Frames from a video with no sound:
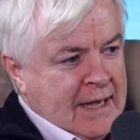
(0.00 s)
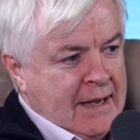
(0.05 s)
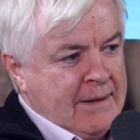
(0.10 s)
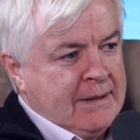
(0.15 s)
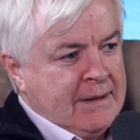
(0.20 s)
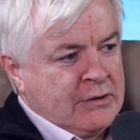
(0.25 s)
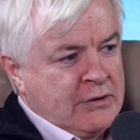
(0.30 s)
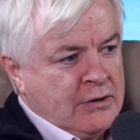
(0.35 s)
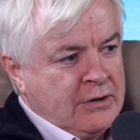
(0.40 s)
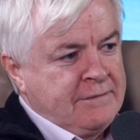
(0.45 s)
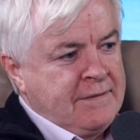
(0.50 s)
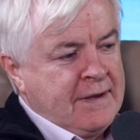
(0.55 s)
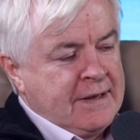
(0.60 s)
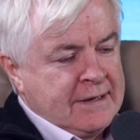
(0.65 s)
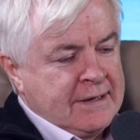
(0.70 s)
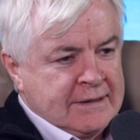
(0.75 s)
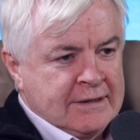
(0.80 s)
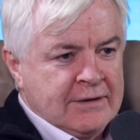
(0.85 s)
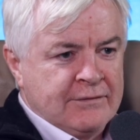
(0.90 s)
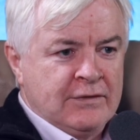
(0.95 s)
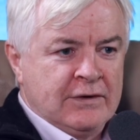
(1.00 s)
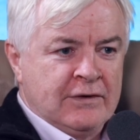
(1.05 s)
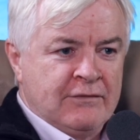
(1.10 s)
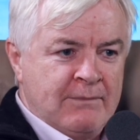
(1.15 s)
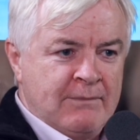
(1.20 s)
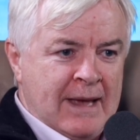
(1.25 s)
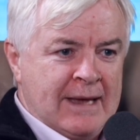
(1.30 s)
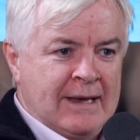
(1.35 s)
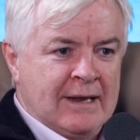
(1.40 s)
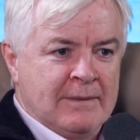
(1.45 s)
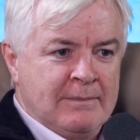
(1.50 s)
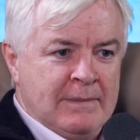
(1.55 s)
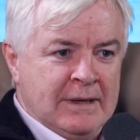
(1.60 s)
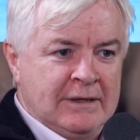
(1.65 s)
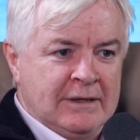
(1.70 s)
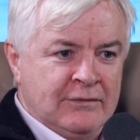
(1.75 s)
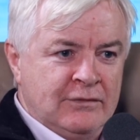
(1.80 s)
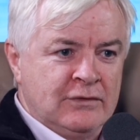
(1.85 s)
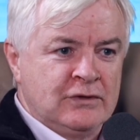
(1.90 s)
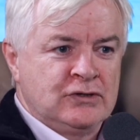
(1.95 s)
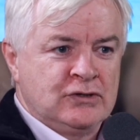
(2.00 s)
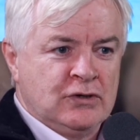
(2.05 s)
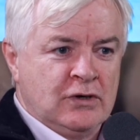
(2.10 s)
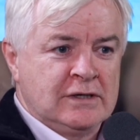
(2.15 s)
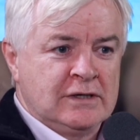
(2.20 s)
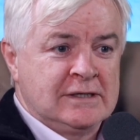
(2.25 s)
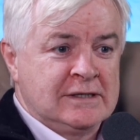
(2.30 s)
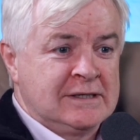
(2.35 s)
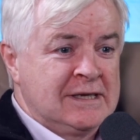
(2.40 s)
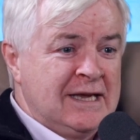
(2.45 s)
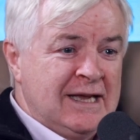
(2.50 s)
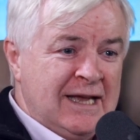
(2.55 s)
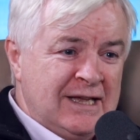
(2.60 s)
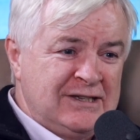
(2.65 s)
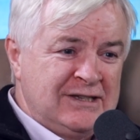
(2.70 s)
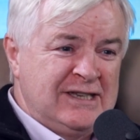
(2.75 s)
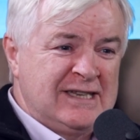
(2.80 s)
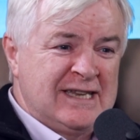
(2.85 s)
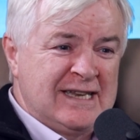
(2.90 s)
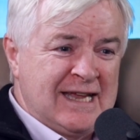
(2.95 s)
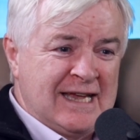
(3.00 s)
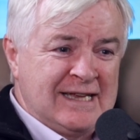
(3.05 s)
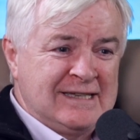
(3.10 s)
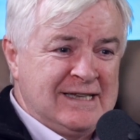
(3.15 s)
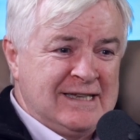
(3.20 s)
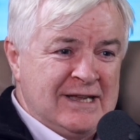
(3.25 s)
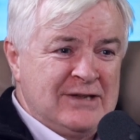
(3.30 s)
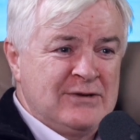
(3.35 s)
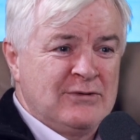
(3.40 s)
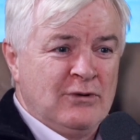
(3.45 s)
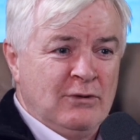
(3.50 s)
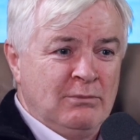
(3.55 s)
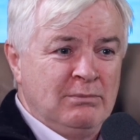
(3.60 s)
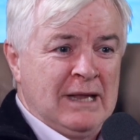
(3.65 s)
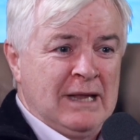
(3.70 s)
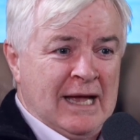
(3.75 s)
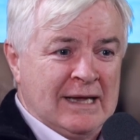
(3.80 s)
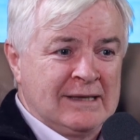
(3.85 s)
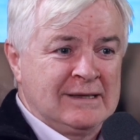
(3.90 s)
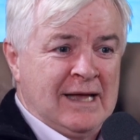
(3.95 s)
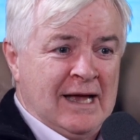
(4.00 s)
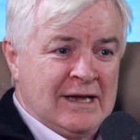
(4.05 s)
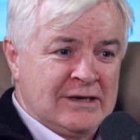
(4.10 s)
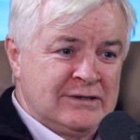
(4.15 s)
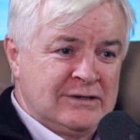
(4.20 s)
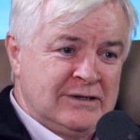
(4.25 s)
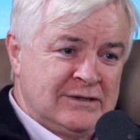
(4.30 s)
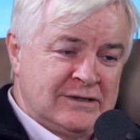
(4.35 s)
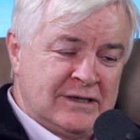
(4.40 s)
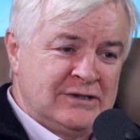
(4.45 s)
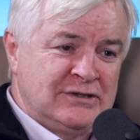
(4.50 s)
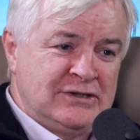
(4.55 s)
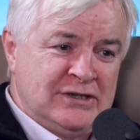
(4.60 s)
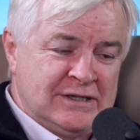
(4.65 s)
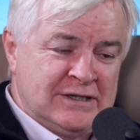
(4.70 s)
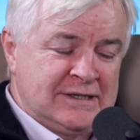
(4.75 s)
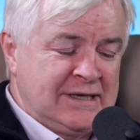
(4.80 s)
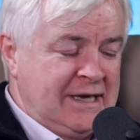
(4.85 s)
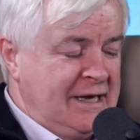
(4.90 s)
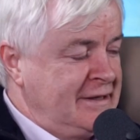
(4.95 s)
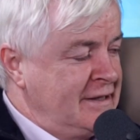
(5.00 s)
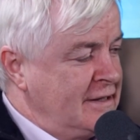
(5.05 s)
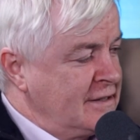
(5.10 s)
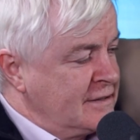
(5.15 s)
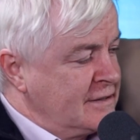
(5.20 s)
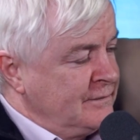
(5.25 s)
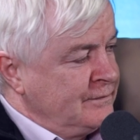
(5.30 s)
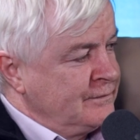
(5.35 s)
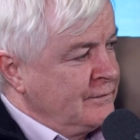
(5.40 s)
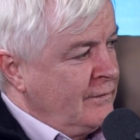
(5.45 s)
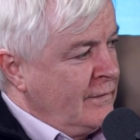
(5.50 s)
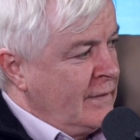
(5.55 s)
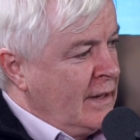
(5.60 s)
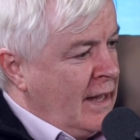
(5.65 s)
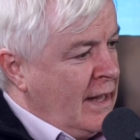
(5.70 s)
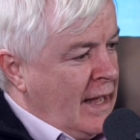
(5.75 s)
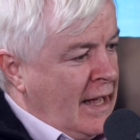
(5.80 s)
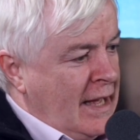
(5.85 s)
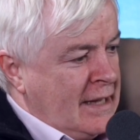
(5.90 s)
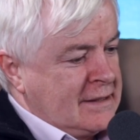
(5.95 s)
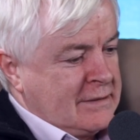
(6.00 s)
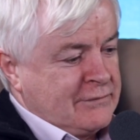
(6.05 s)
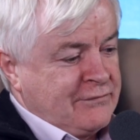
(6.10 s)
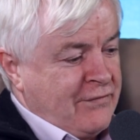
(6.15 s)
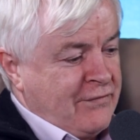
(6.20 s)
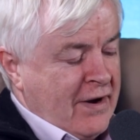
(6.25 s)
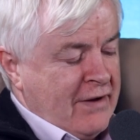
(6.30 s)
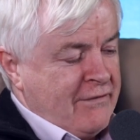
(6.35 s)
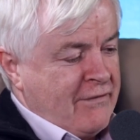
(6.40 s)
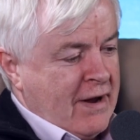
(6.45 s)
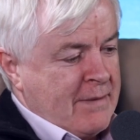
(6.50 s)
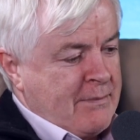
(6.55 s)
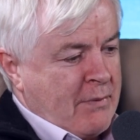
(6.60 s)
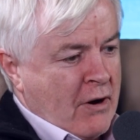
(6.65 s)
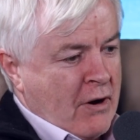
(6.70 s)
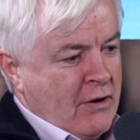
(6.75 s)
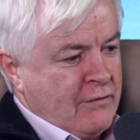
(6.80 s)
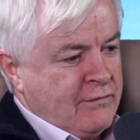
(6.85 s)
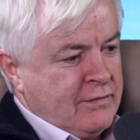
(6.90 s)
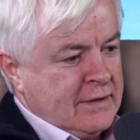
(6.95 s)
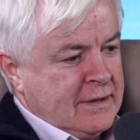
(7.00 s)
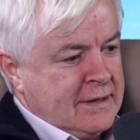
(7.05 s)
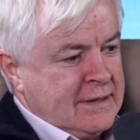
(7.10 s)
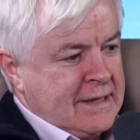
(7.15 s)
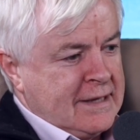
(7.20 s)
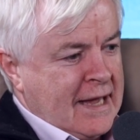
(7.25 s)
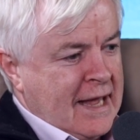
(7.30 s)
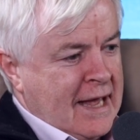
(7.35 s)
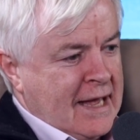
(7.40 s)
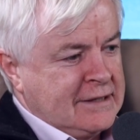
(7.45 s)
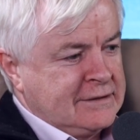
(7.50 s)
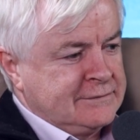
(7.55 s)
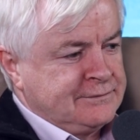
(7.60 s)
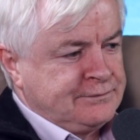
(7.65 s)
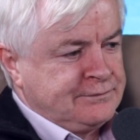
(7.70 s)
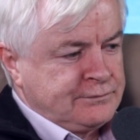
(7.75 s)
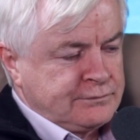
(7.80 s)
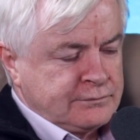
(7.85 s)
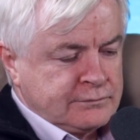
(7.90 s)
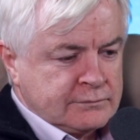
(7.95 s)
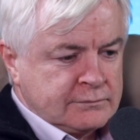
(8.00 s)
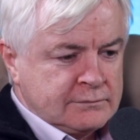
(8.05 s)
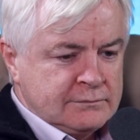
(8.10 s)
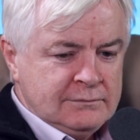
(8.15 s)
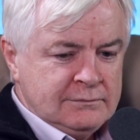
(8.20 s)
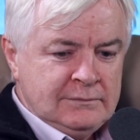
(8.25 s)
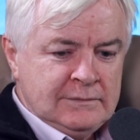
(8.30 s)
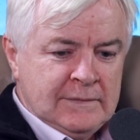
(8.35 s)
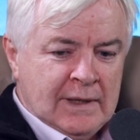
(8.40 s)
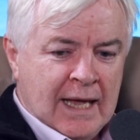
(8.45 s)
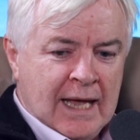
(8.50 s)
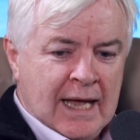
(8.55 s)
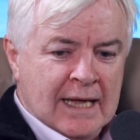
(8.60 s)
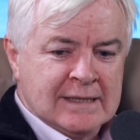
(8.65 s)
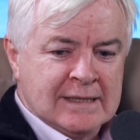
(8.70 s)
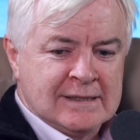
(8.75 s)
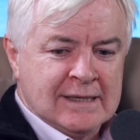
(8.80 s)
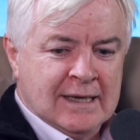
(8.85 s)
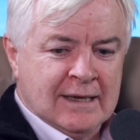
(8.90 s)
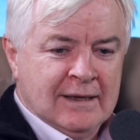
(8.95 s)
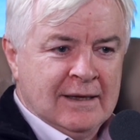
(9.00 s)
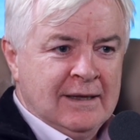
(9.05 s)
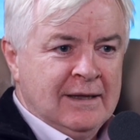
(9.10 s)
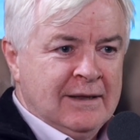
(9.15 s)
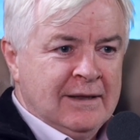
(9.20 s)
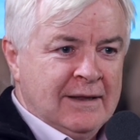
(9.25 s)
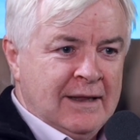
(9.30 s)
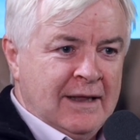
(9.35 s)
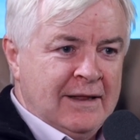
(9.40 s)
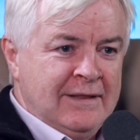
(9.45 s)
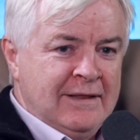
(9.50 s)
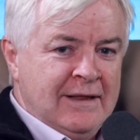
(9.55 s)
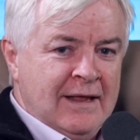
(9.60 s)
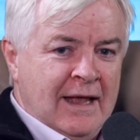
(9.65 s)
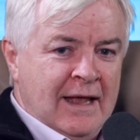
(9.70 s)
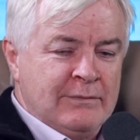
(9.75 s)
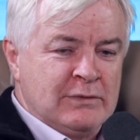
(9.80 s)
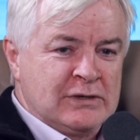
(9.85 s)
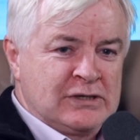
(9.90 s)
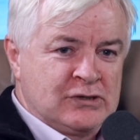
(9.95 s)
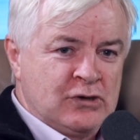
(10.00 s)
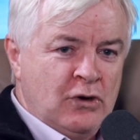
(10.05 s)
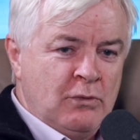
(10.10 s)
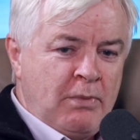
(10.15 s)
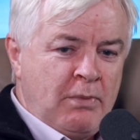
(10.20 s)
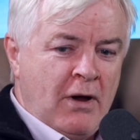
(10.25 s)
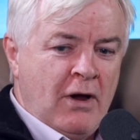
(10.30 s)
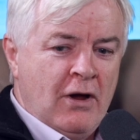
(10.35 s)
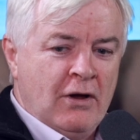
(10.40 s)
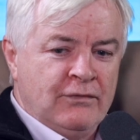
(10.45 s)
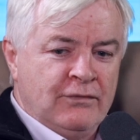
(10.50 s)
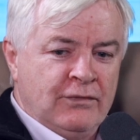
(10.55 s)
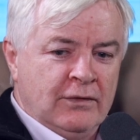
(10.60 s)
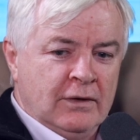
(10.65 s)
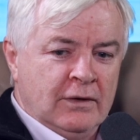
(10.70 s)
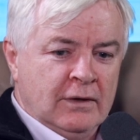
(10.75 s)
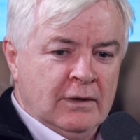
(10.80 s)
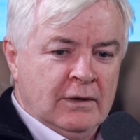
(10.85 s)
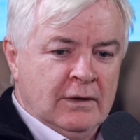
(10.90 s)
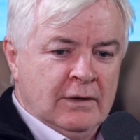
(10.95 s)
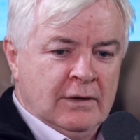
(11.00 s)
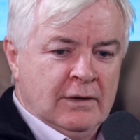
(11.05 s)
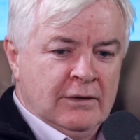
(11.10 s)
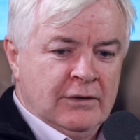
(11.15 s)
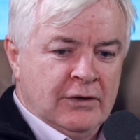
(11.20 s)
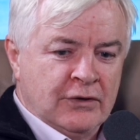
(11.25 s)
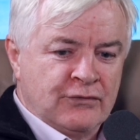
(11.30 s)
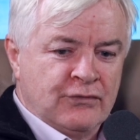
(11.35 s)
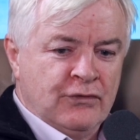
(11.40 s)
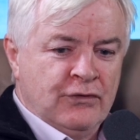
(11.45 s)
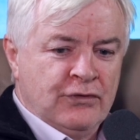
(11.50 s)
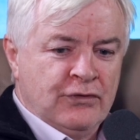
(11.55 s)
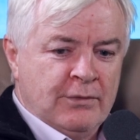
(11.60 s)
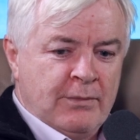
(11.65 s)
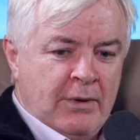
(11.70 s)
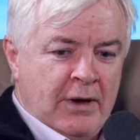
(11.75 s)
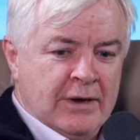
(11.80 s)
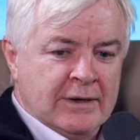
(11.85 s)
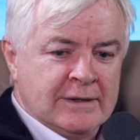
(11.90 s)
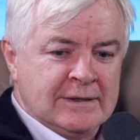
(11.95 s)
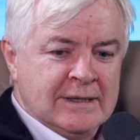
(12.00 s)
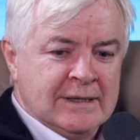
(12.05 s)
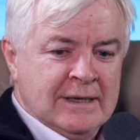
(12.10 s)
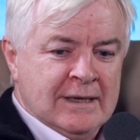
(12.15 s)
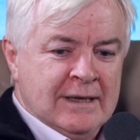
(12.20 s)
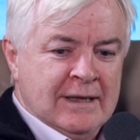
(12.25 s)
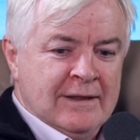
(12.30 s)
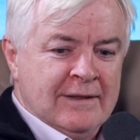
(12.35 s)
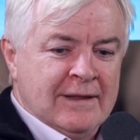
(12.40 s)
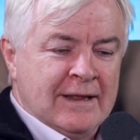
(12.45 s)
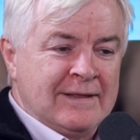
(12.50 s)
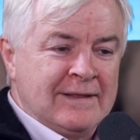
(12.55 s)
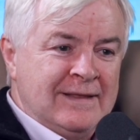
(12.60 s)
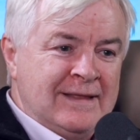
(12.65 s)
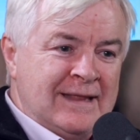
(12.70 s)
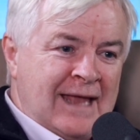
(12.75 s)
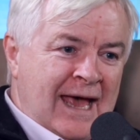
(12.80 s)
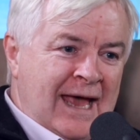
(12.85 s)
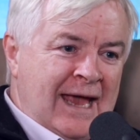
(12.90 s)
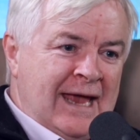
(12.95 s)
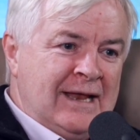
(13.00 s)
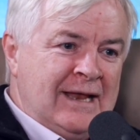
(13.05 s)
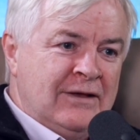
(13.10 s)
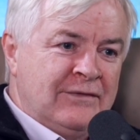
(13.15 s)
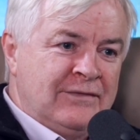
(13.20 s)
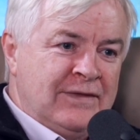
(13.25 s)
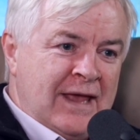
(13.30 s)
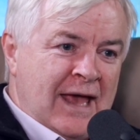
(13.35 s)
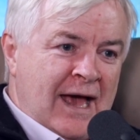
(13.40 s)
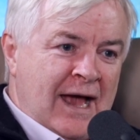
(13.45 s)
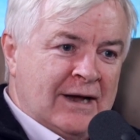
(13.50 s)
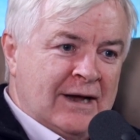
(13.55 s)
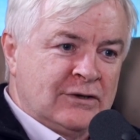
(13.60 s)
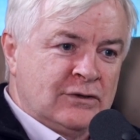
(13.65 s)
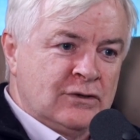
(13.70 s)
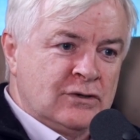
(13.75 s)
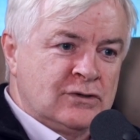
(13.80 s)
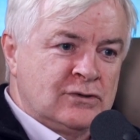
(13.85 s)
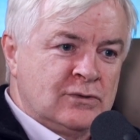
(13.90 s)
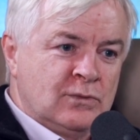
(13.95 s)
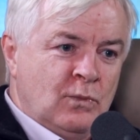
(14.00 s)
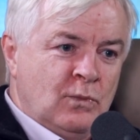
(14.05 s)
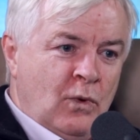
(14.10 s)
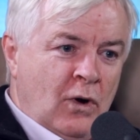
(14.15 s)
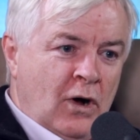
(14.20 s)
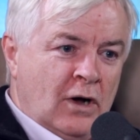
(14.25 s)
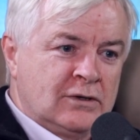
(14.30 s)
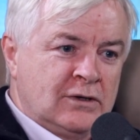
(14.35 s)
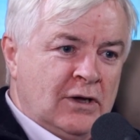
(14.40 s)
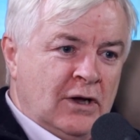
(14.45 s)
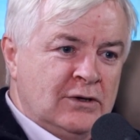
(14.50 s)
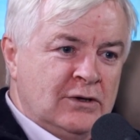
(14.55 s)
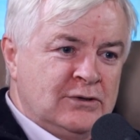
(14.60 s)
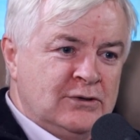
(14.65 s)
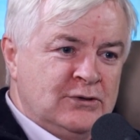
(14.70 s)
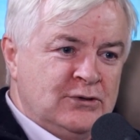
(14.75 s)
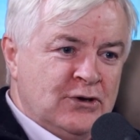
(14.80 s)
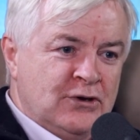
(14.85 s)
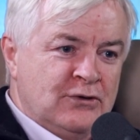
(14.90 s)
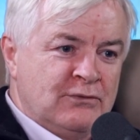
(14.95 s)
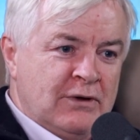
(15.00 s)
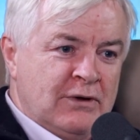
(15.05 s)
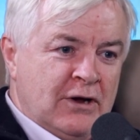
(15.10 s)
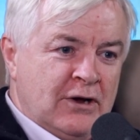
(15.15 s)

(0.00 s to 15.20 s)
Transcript: Yeah, it could have ended different if Michael had made different choices. And she's a 19 year old black nationalist mm. and she's mm. saying this. Mm -hmm. And very, very powerful in the end. Mm. And uh, it was so powerful, the truth about it, that nine of the actors walked out during